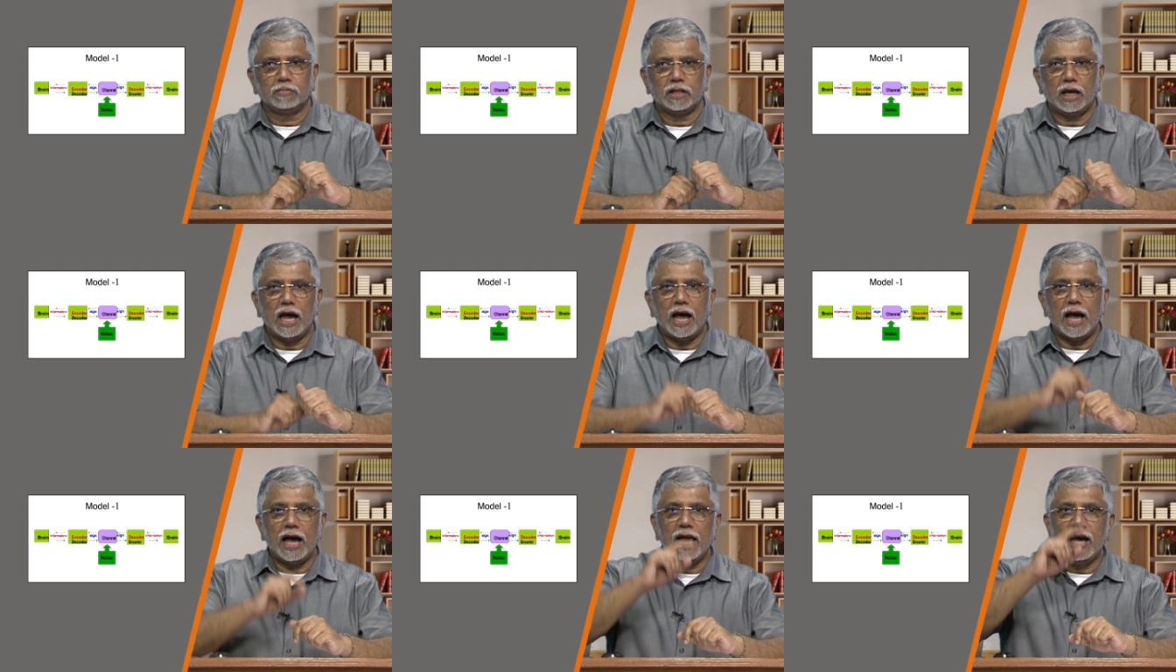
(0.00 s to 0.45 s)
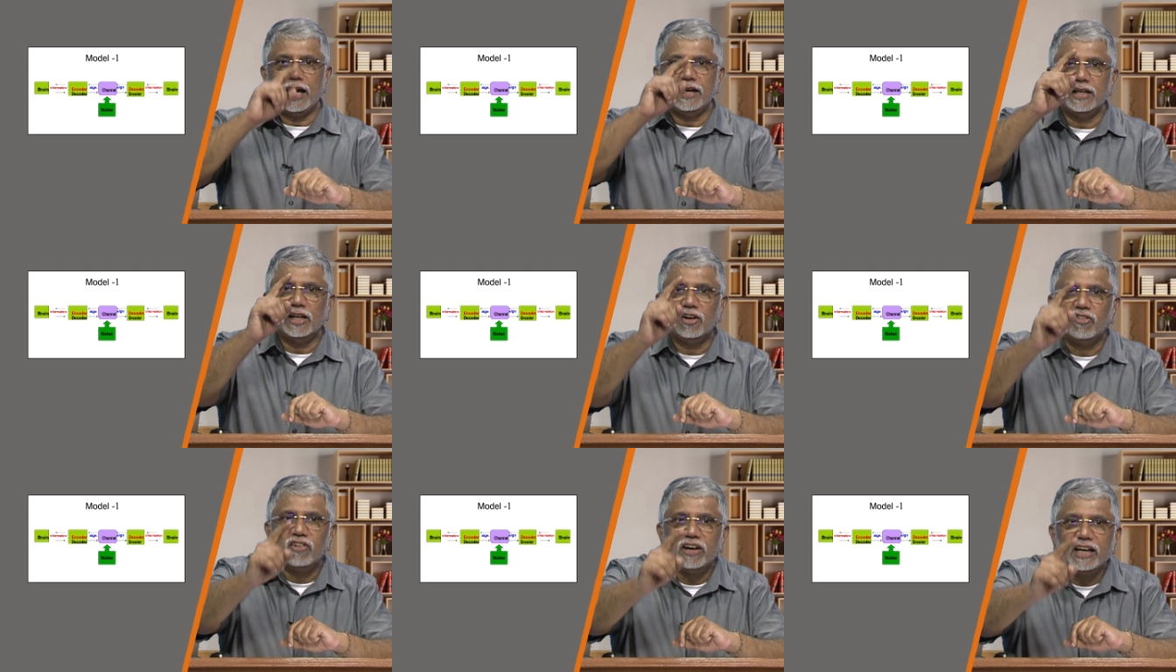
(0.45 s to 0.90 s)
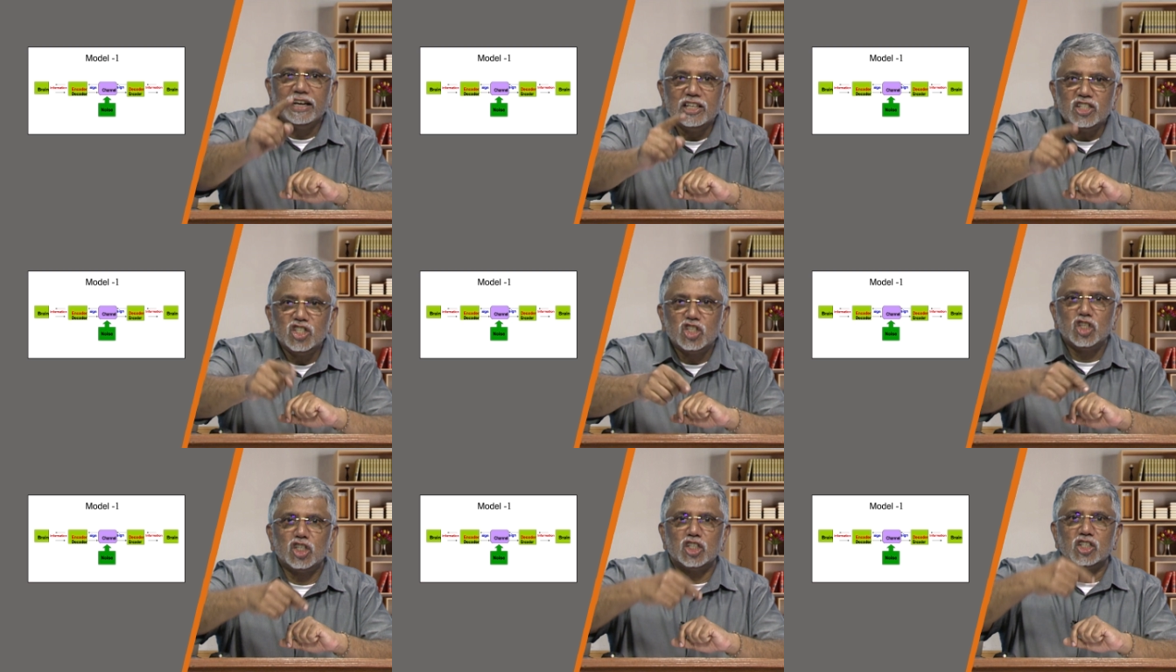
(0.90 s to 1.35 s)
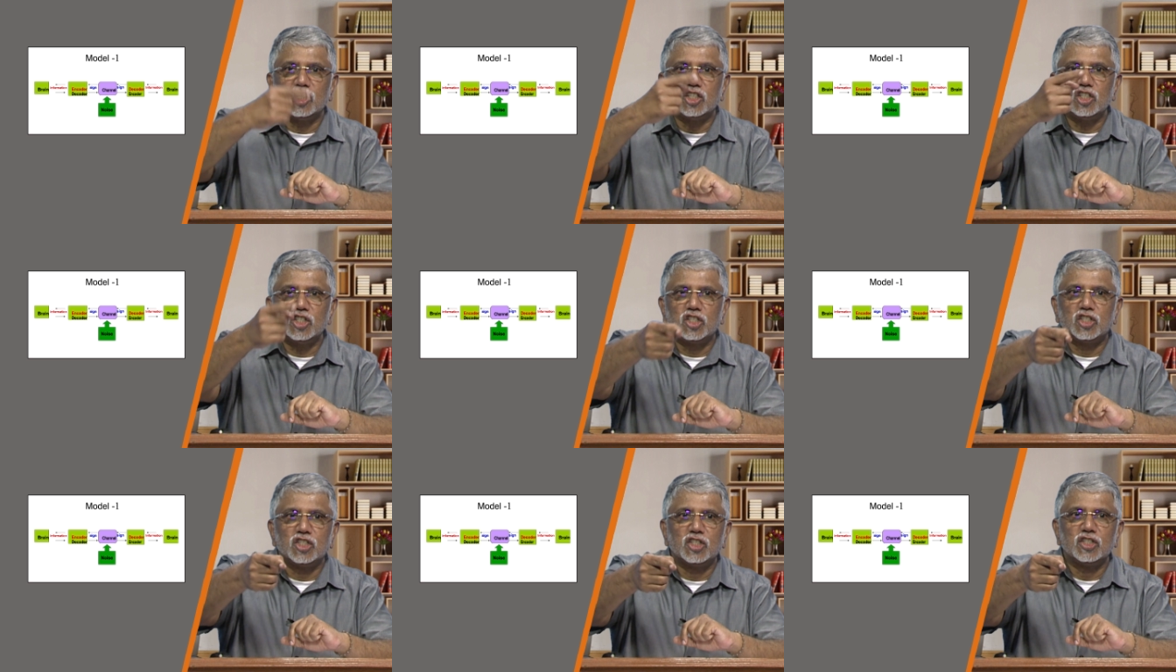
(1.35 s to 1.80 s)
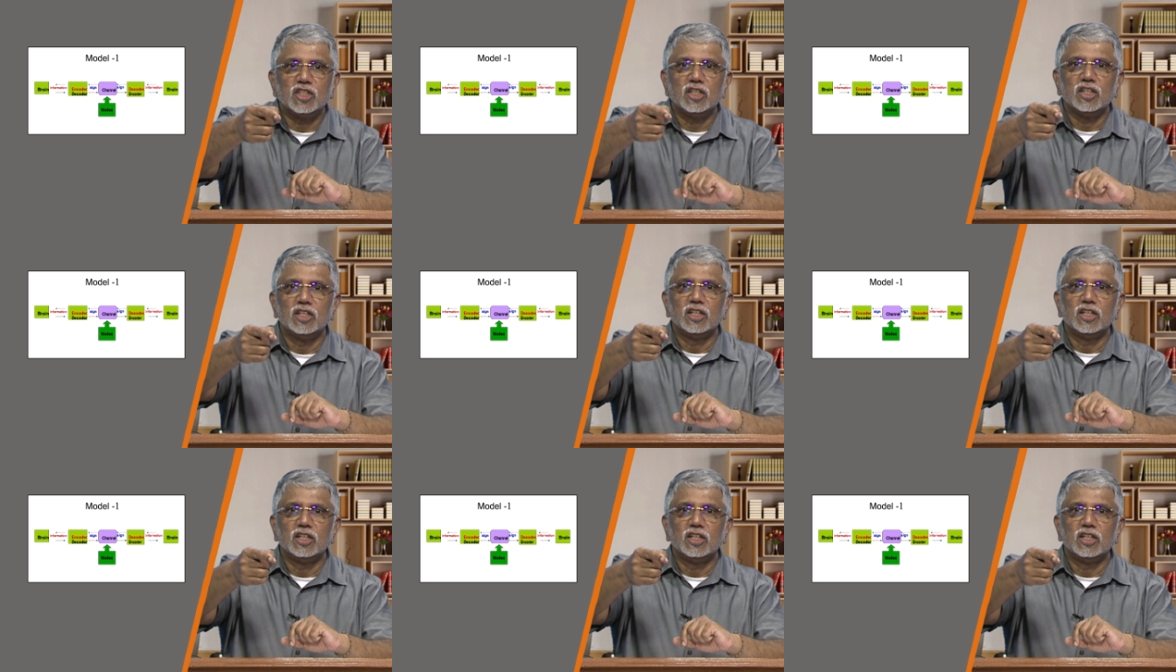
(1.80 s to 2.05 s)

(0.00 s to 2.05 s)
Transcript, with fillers: and reaches